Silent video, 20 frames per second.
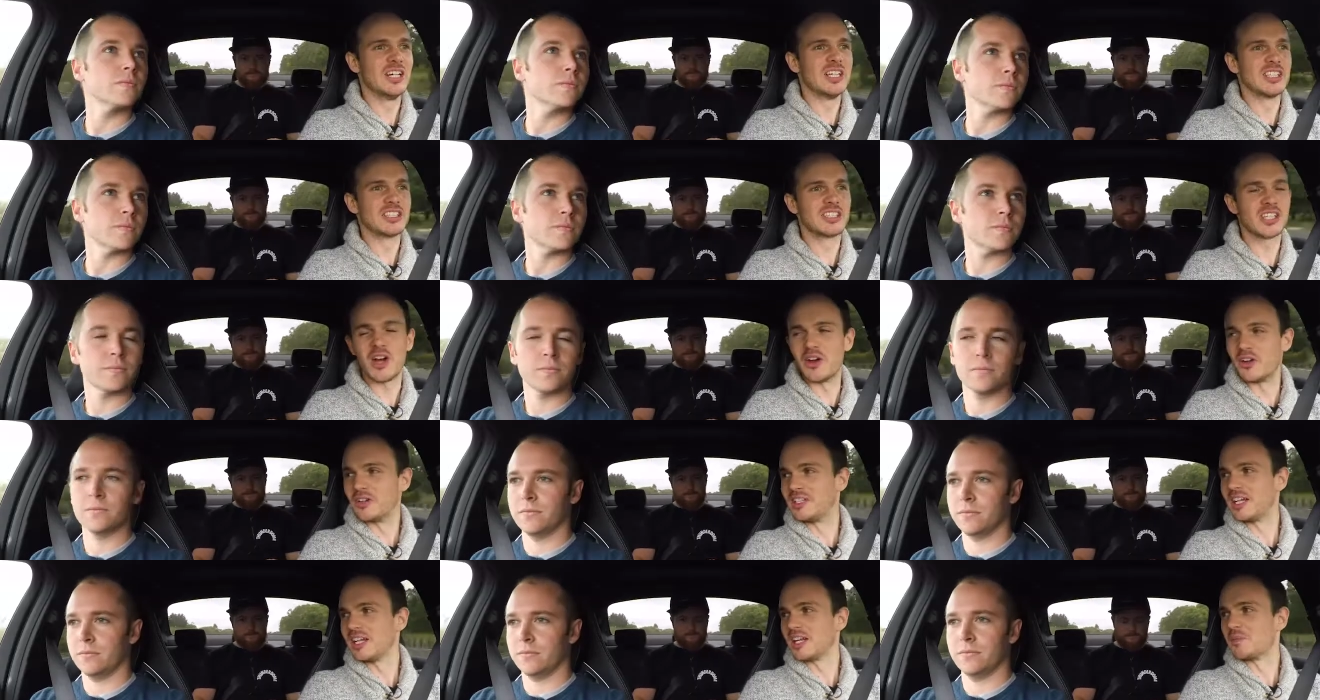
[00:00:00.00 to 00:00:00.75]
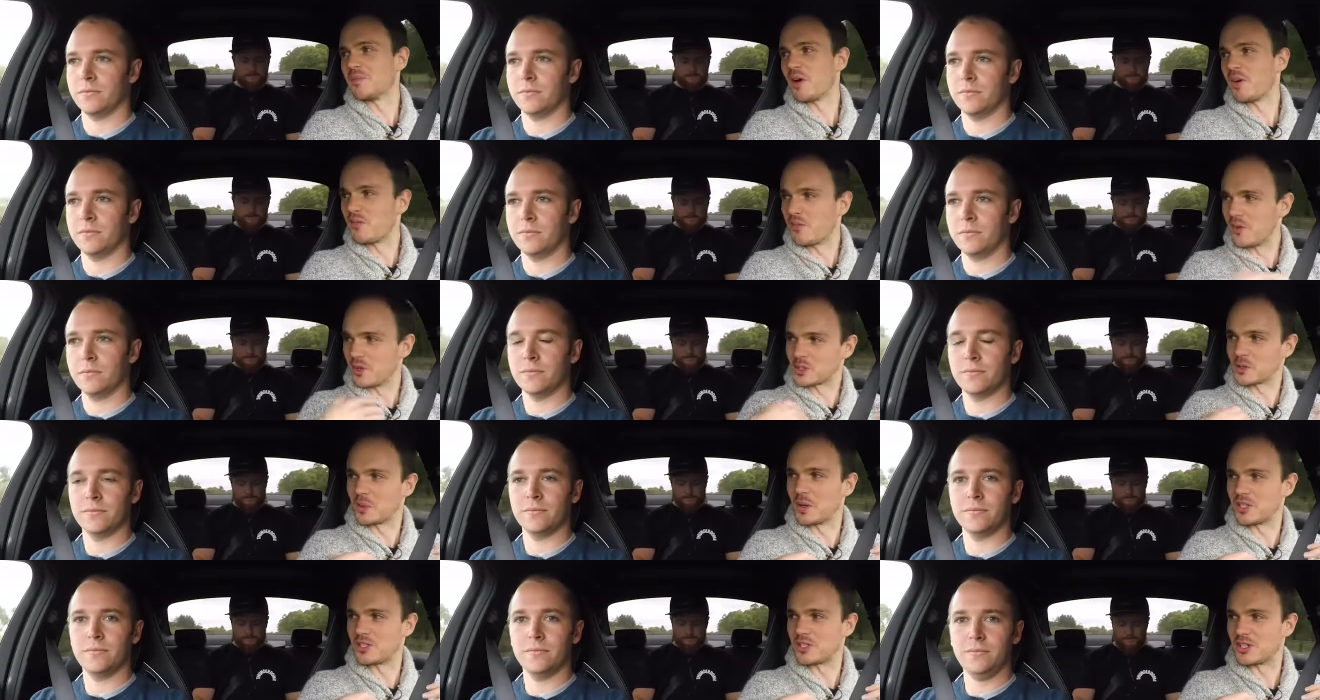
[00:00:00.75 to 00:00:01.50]
Speaker 1: So Dylan, my first
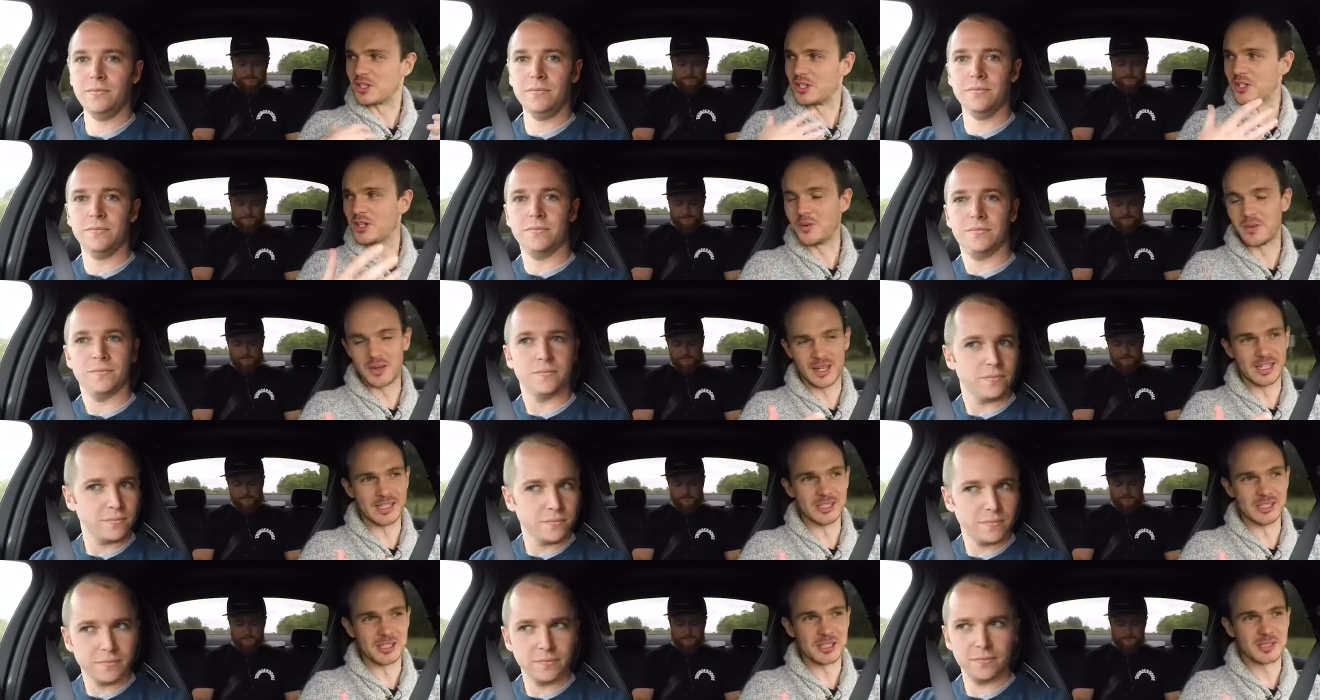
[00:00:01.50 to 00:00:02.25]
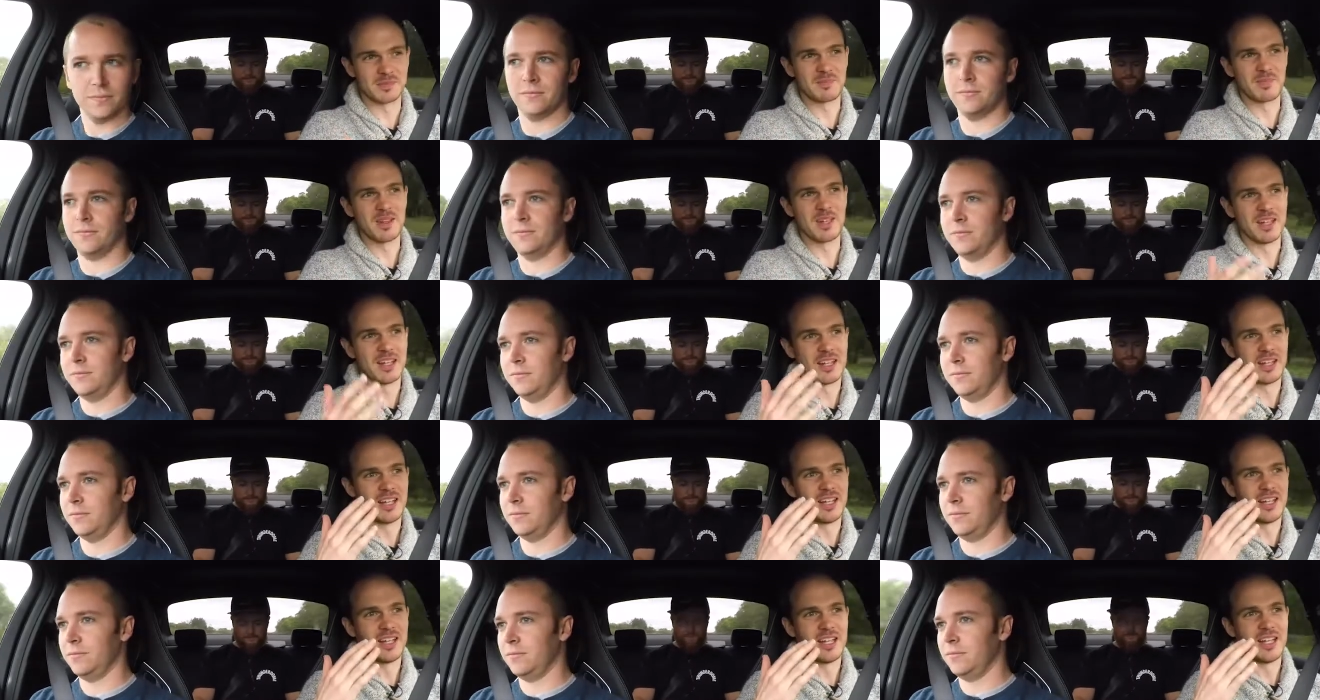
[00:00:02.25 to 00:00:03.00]
question to you is,
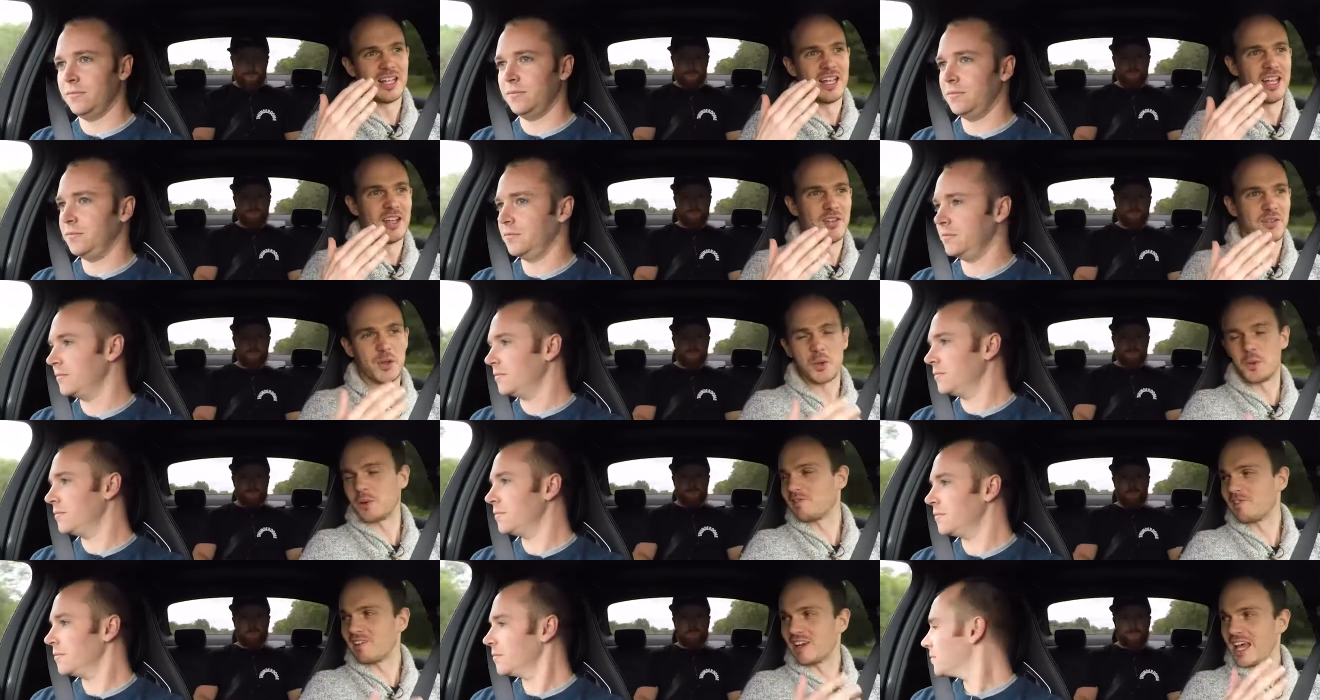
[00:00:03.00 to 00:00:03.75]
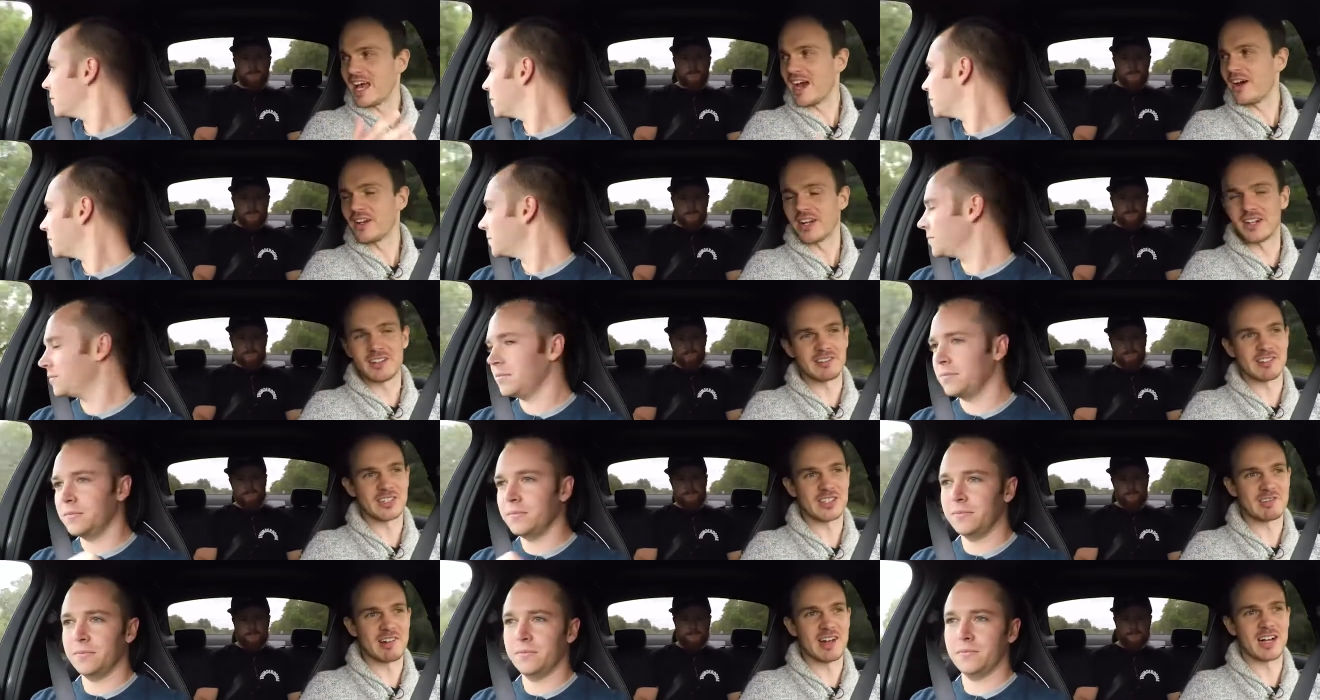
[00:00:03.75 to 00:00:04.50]
if you were allowed under
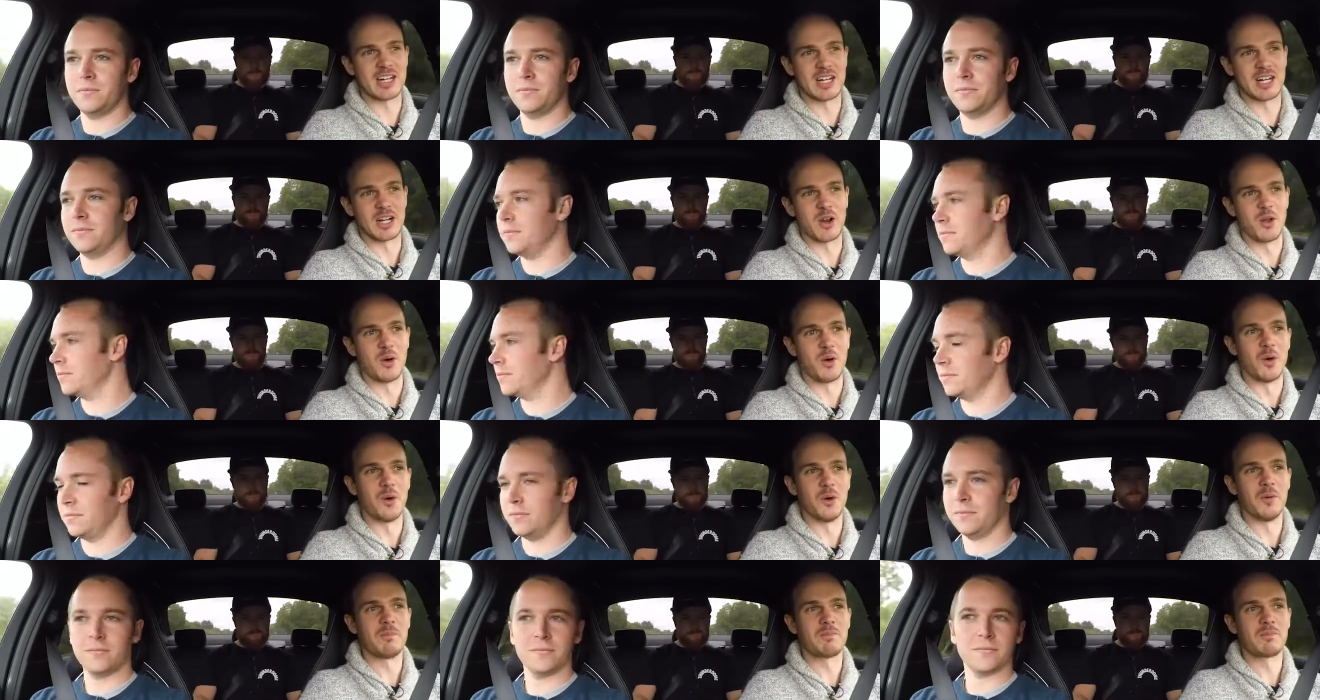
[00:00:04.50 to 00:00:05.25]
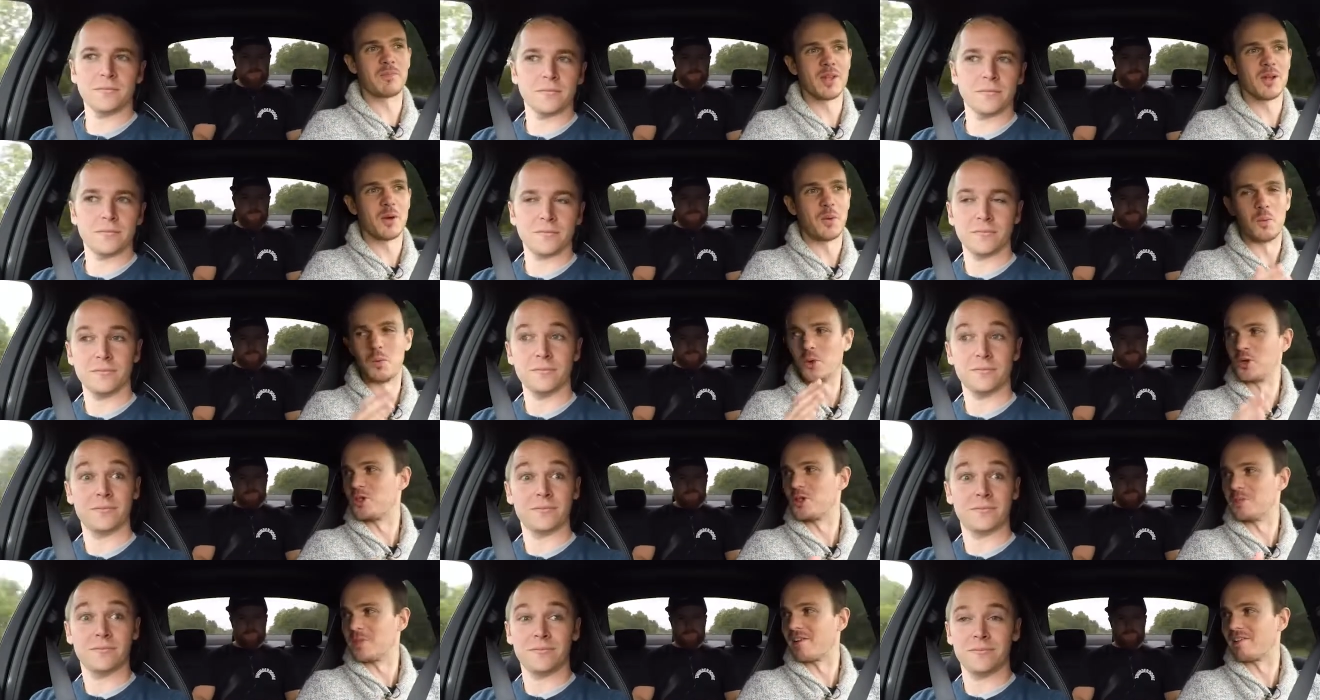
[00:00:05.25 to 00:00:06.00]
Australian law, would
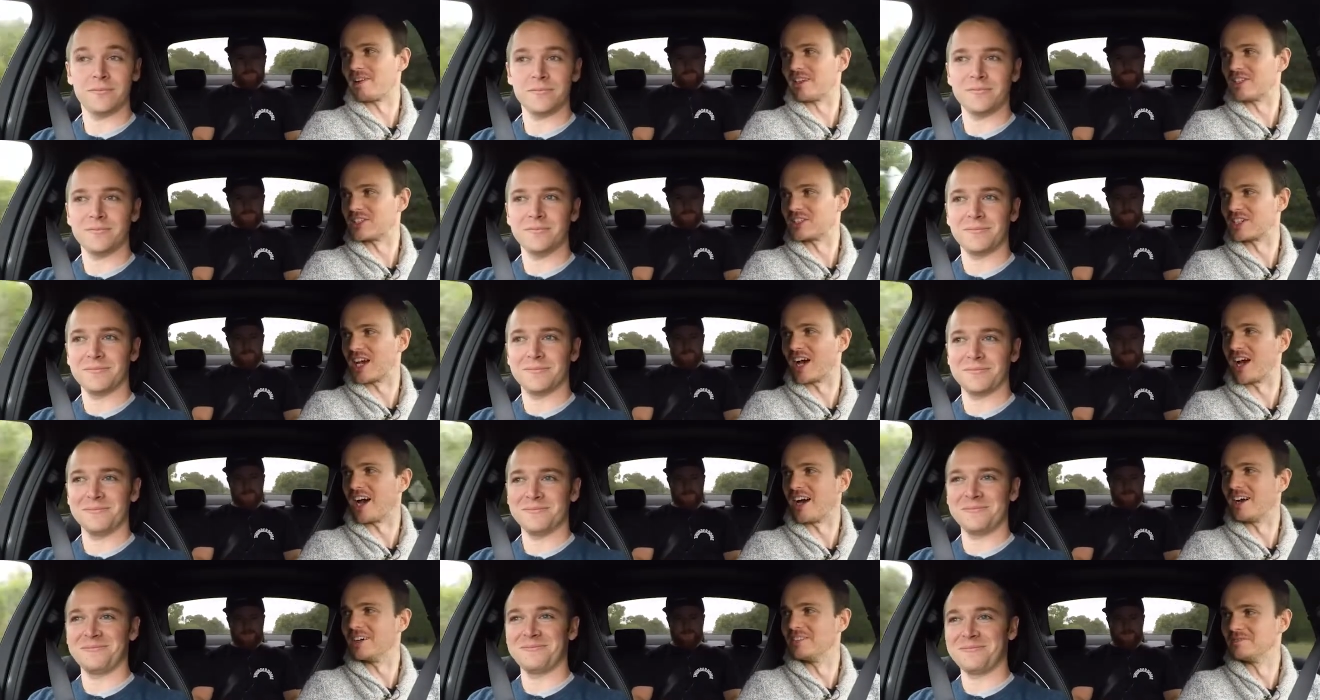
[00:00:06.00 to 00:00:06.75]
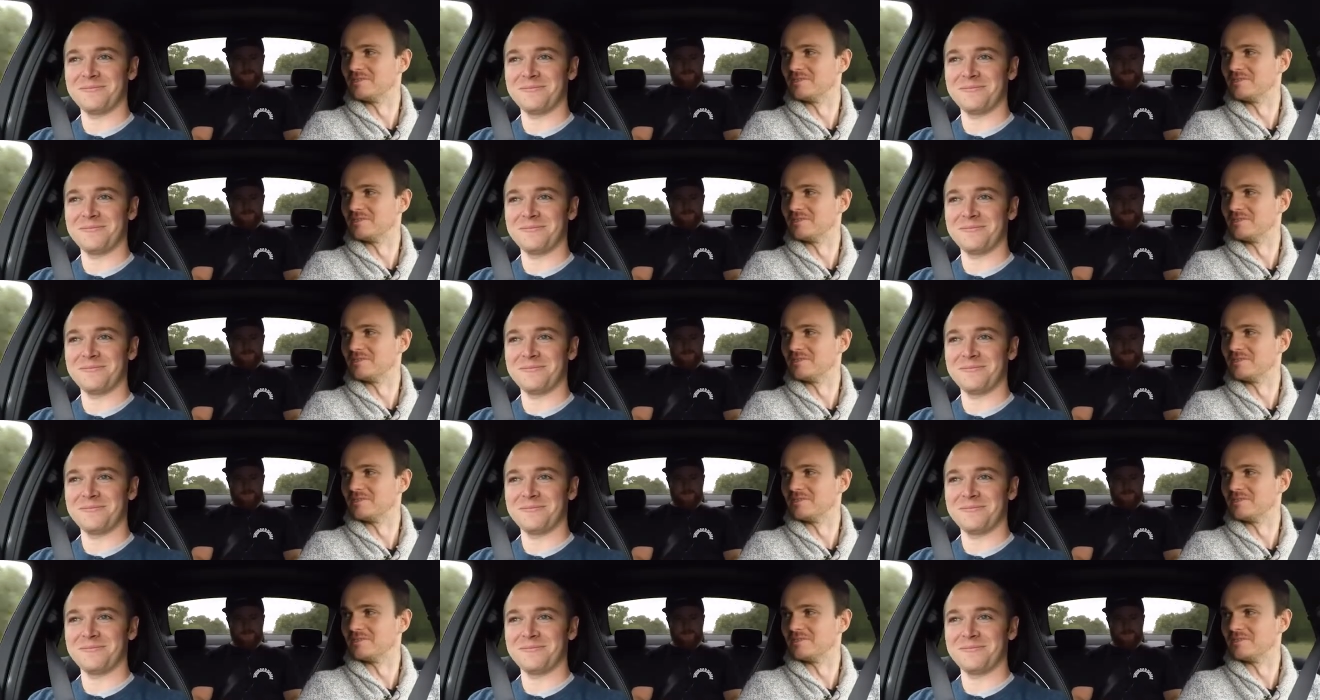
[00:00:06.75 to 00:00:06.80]
you marry this car?